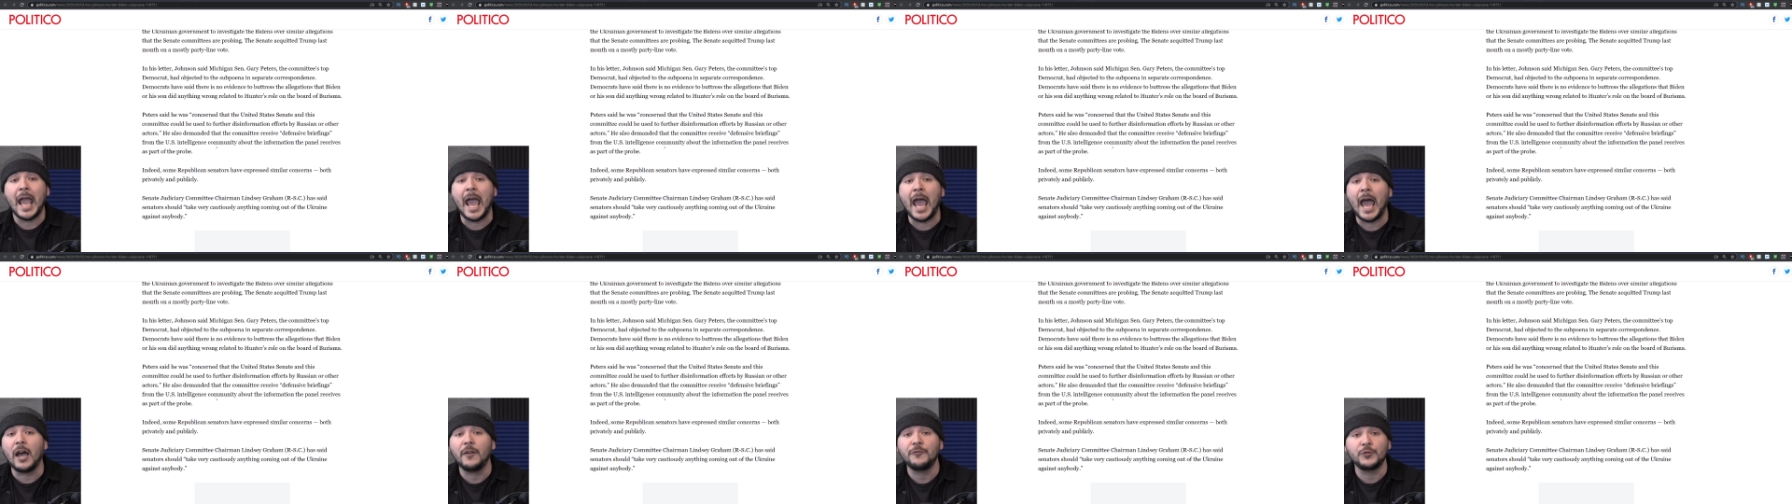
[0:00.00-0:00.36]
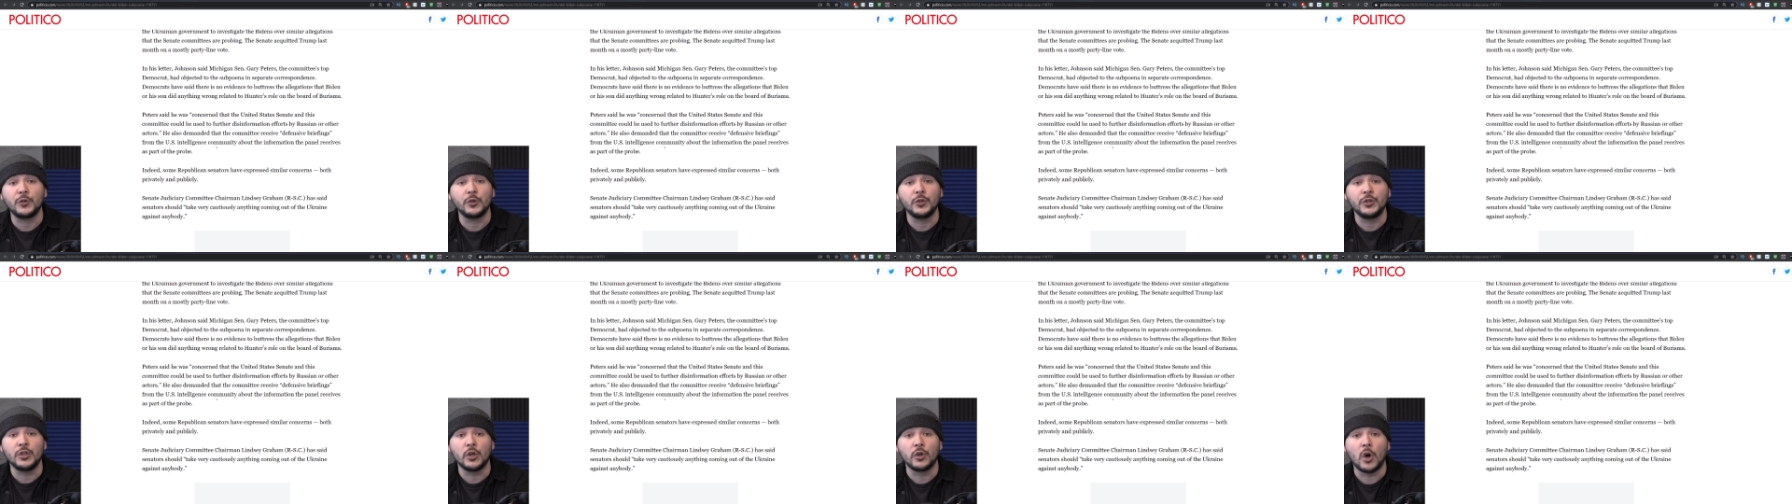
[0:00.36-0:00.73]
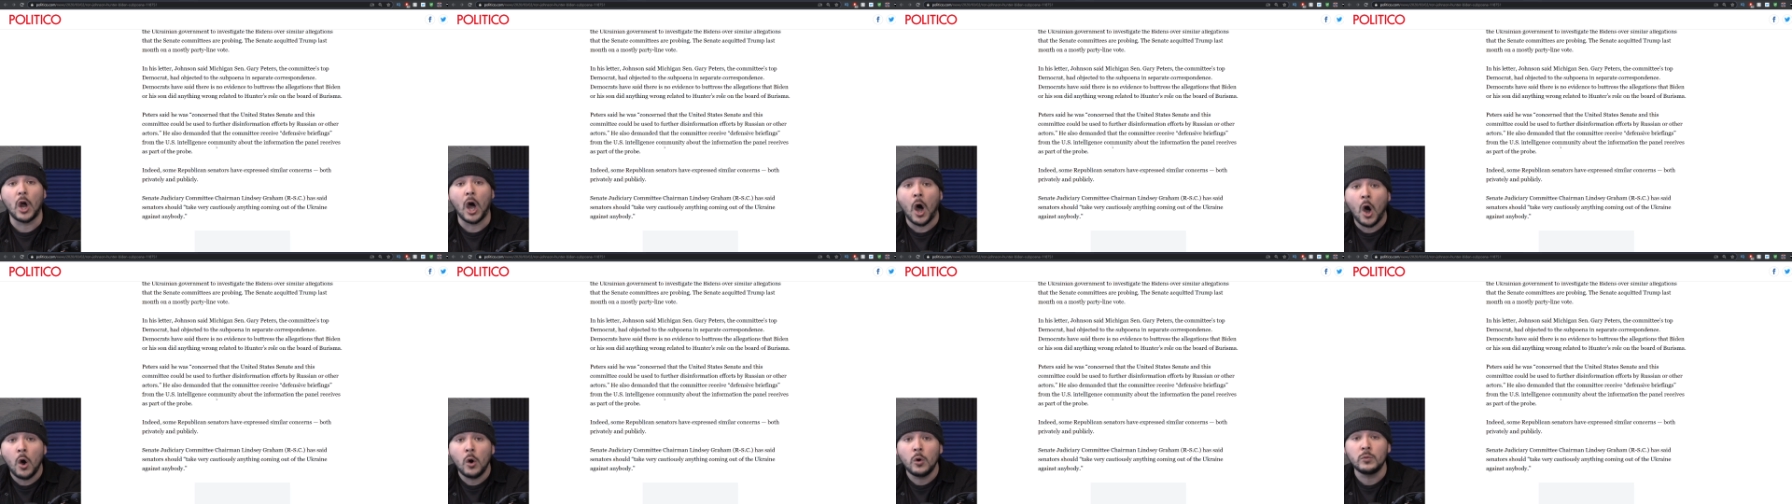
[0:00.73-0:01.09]
After
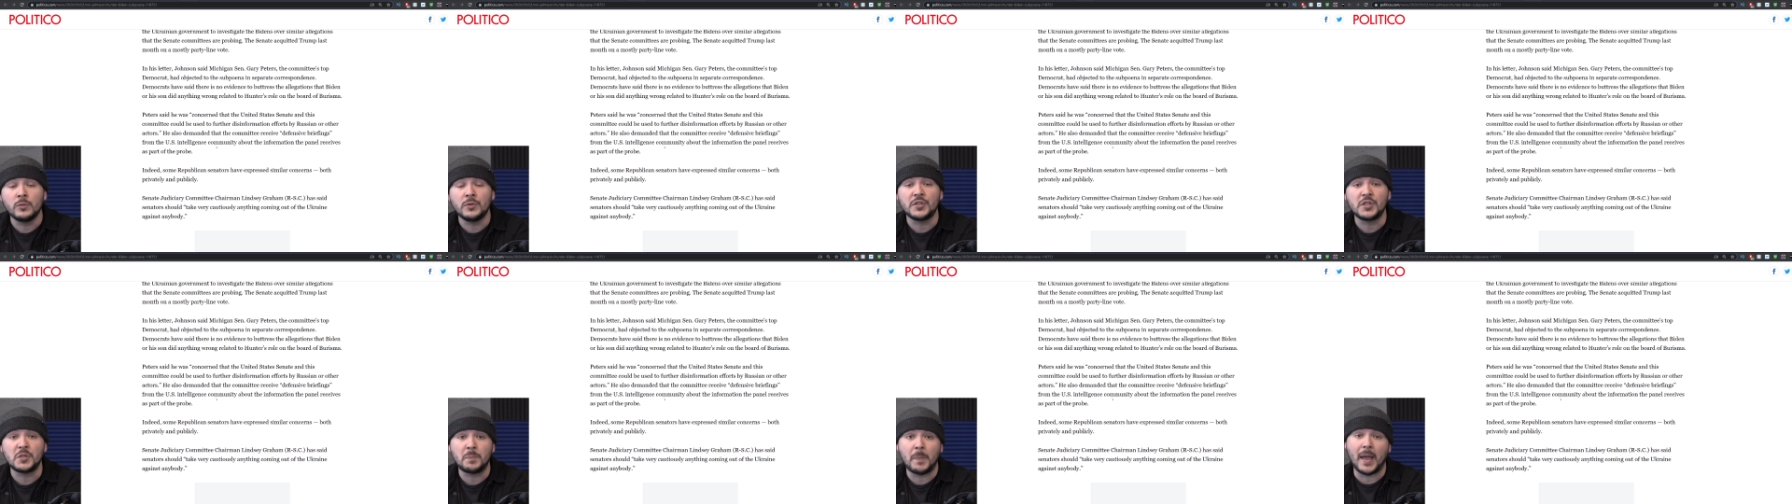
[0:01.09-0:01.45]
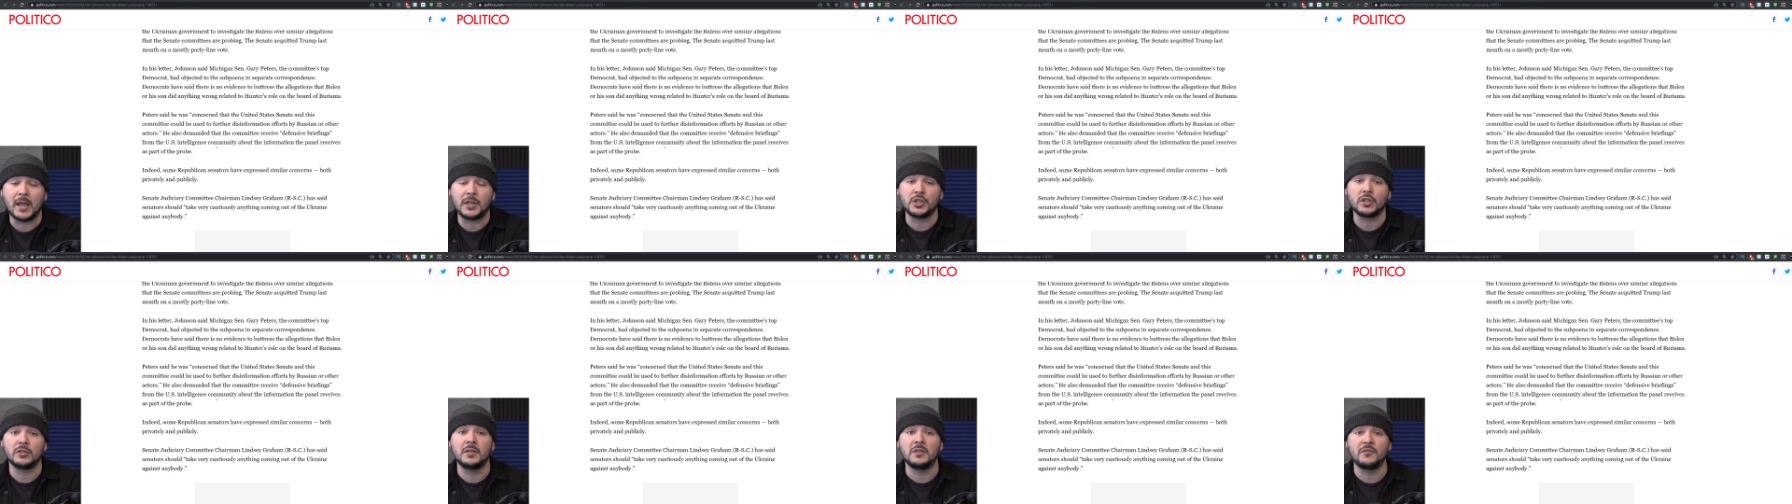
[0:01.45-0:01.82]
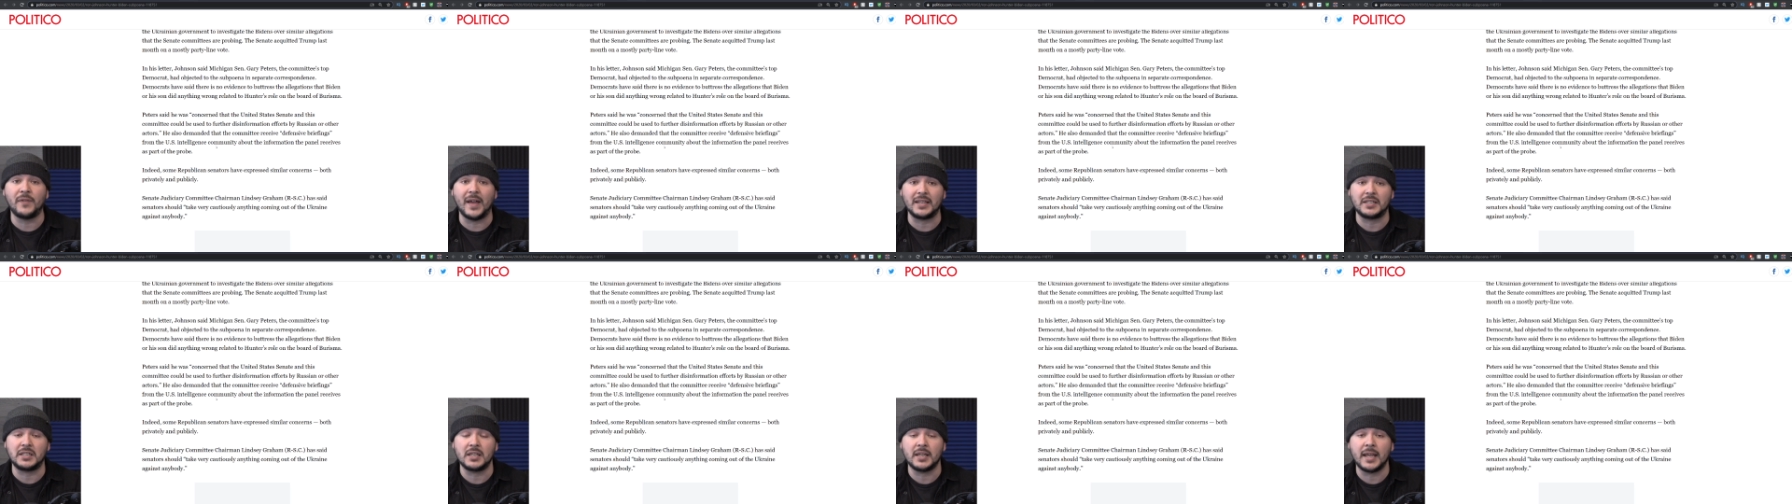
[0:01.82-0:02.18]
your own special
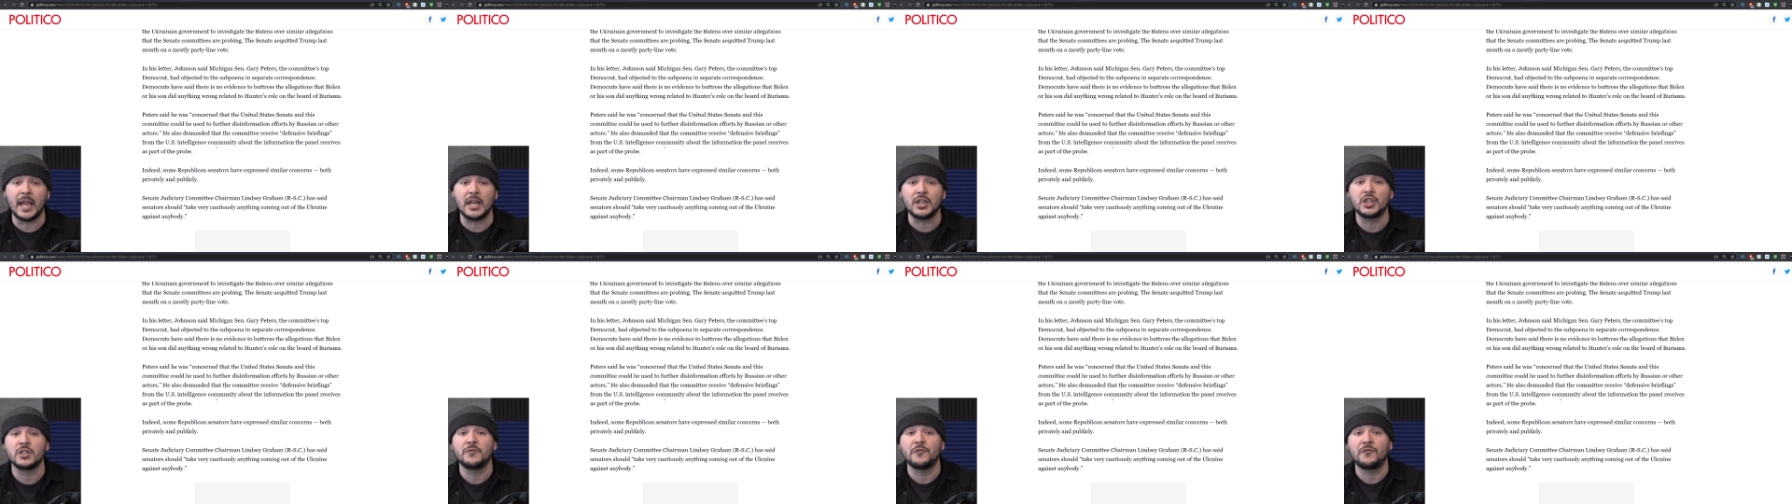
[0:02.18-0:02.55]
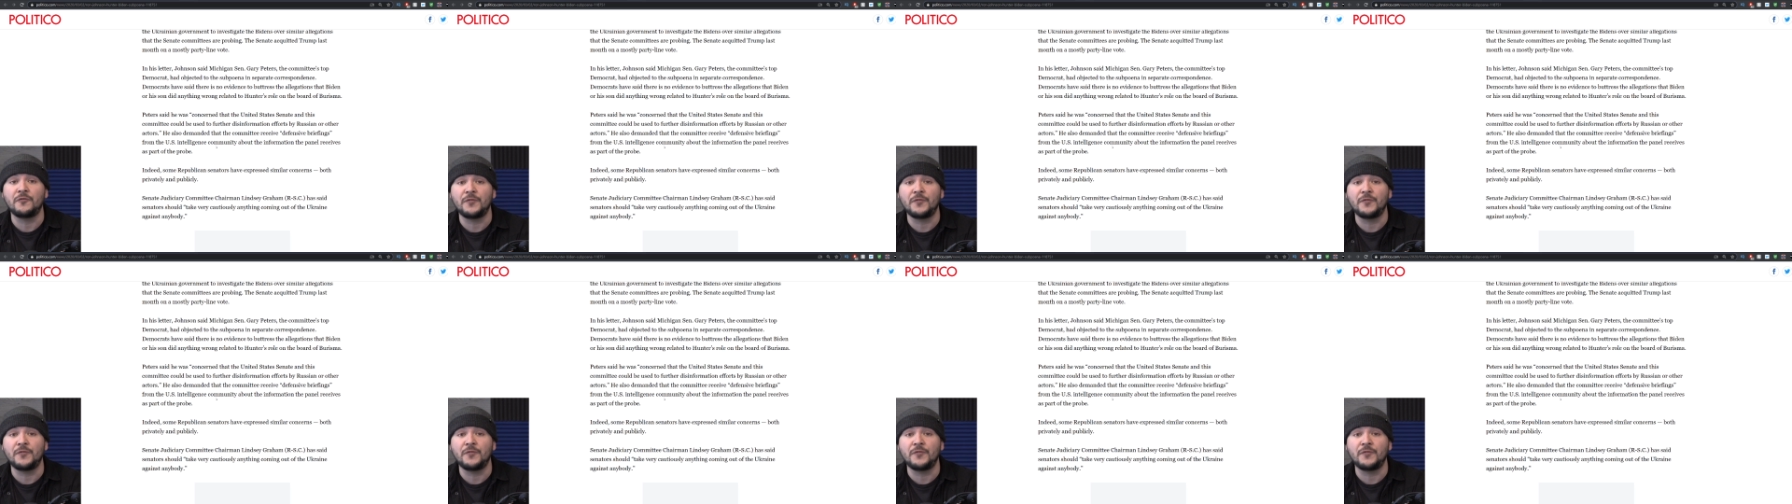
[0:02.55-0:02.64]
investigation